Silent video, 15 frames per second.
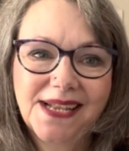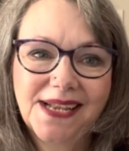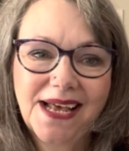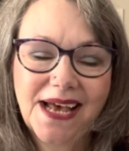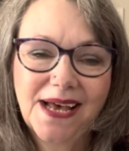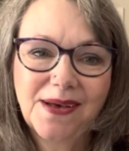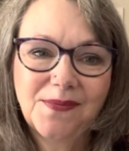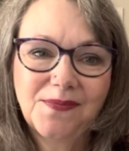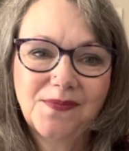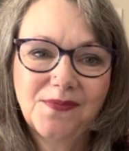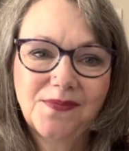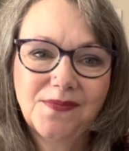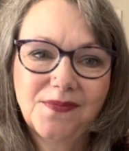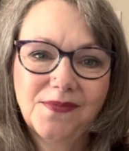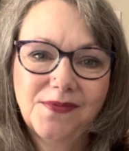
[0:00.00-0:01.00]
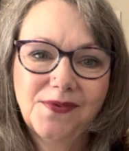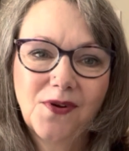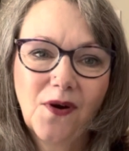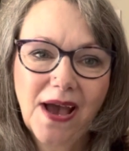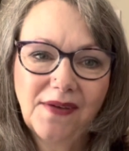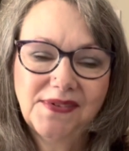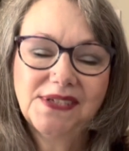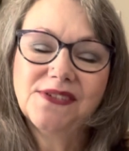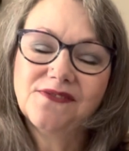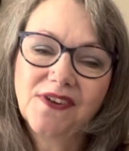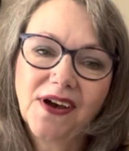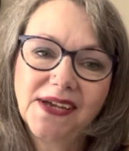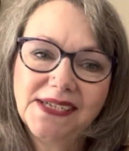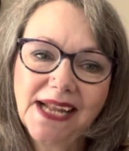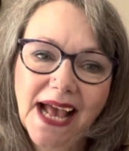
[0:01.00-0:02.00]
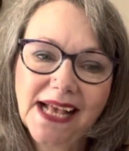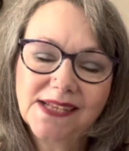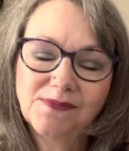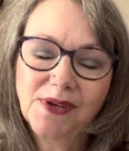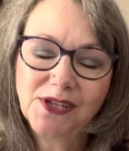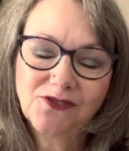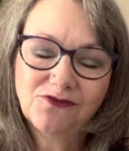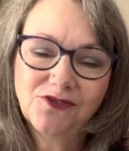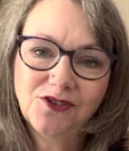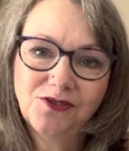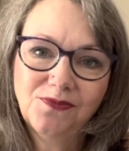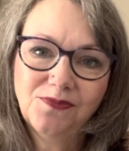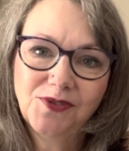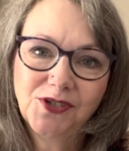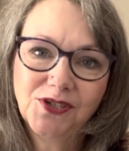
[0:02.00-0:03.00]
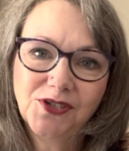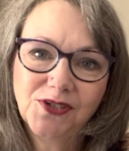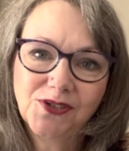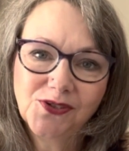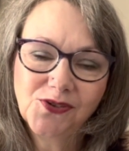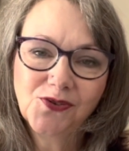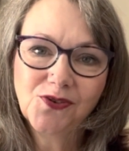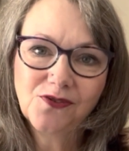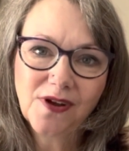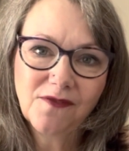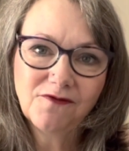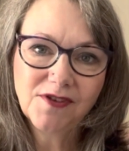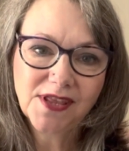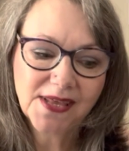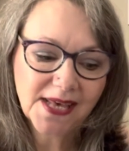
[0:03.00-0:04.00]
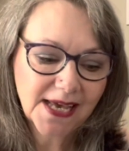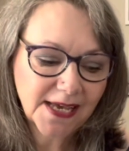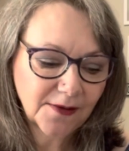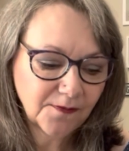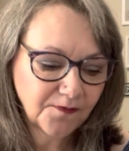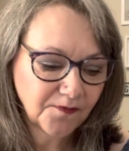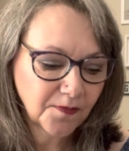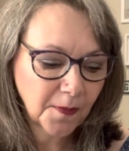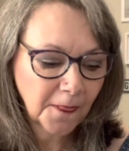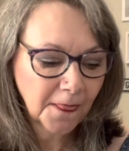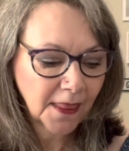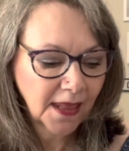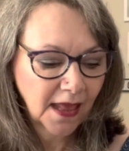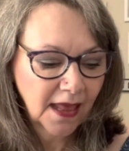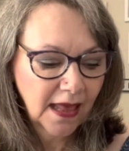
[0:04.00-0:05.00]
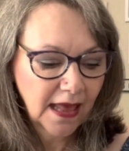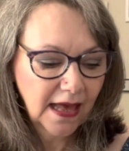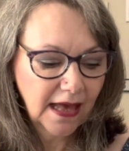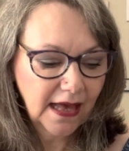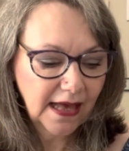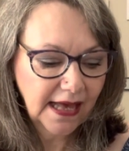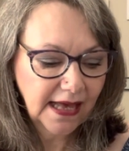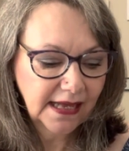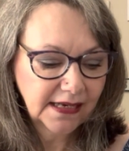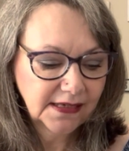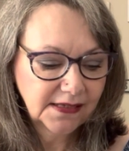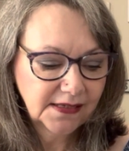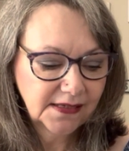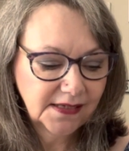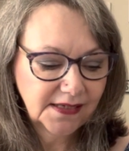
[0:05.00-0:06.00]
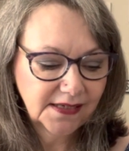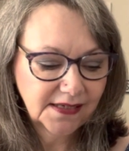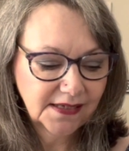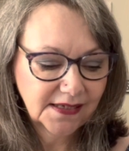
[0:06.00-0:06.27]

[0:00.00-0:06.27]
not having to find as much room to store everything. And